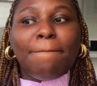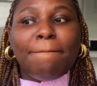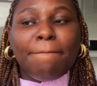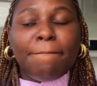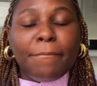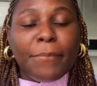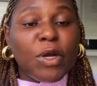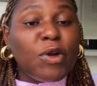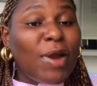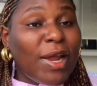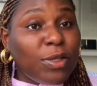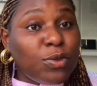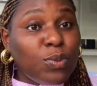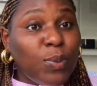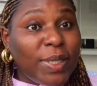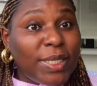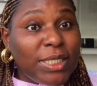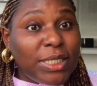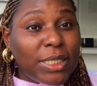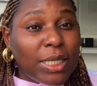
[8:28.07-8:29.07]

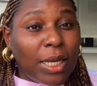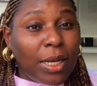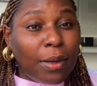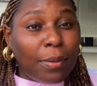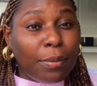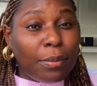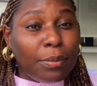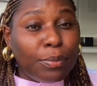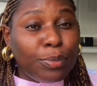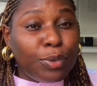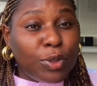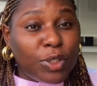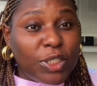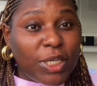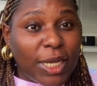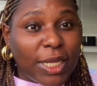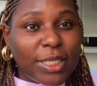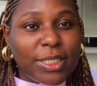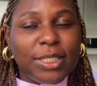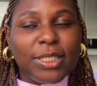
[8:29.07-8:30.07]
graduate
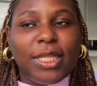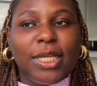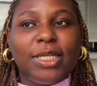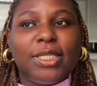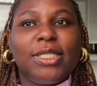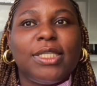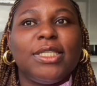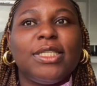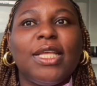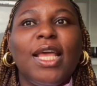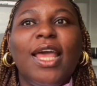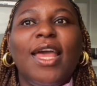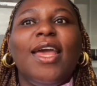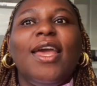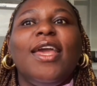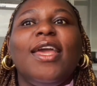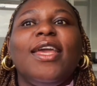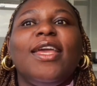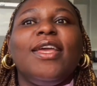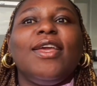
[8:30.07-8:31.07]
project thesis,
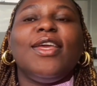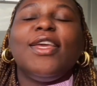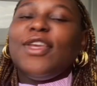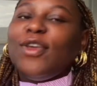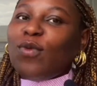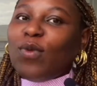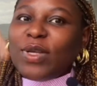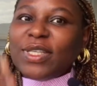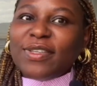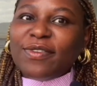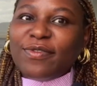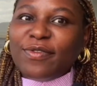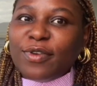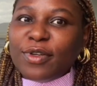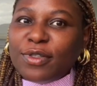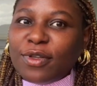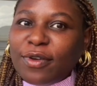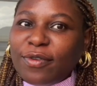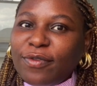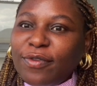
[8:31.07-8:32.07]
it was in front
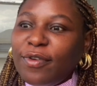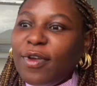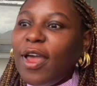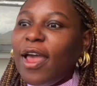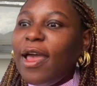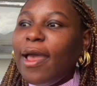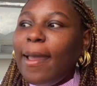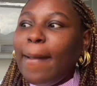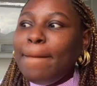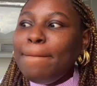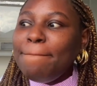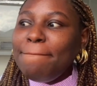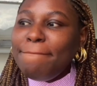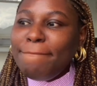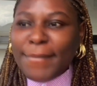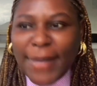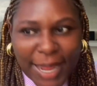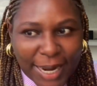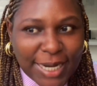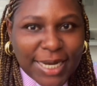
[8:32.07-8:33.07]
of
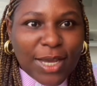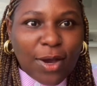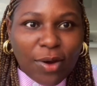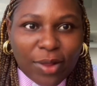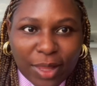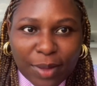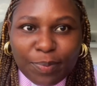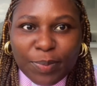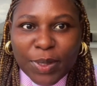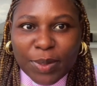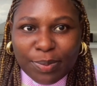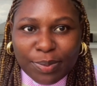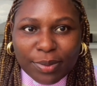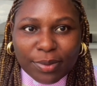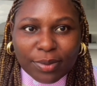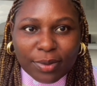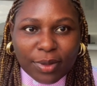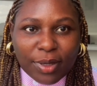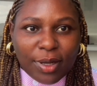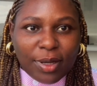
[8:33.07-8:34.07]
many other
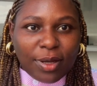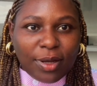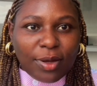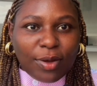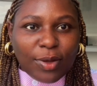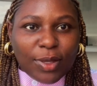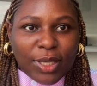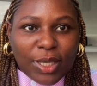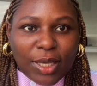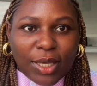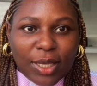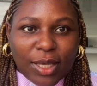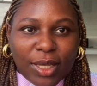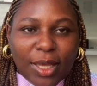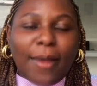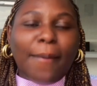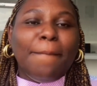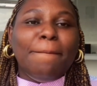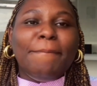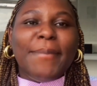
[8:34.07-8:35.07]
people, okay,
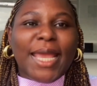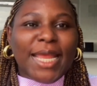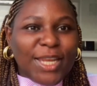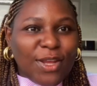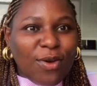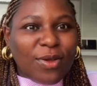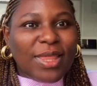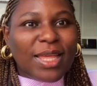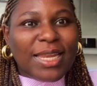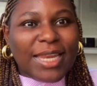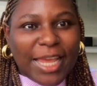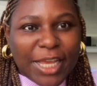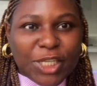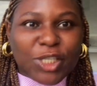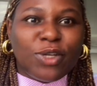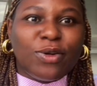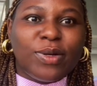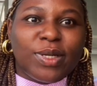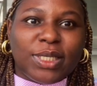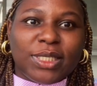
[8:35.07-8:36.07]
many other
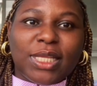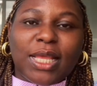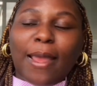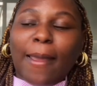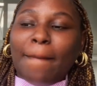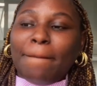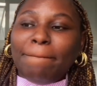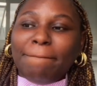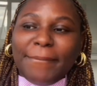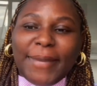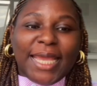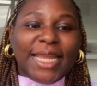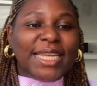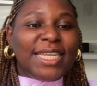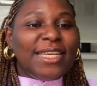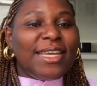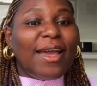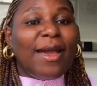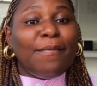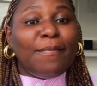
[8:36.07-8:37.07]
lecturers,
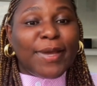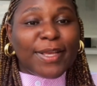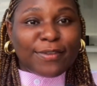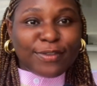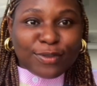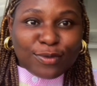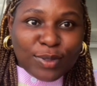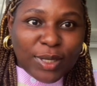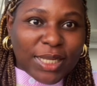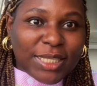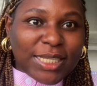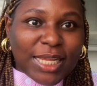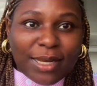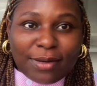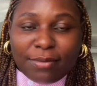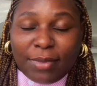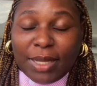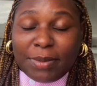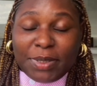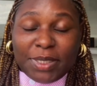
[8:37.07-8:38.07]
many and my students, and
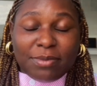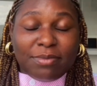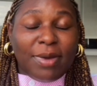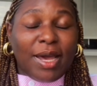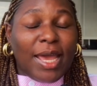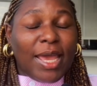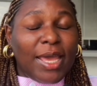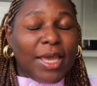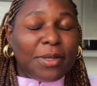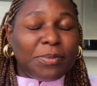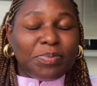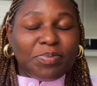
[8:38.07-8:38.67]
I mean my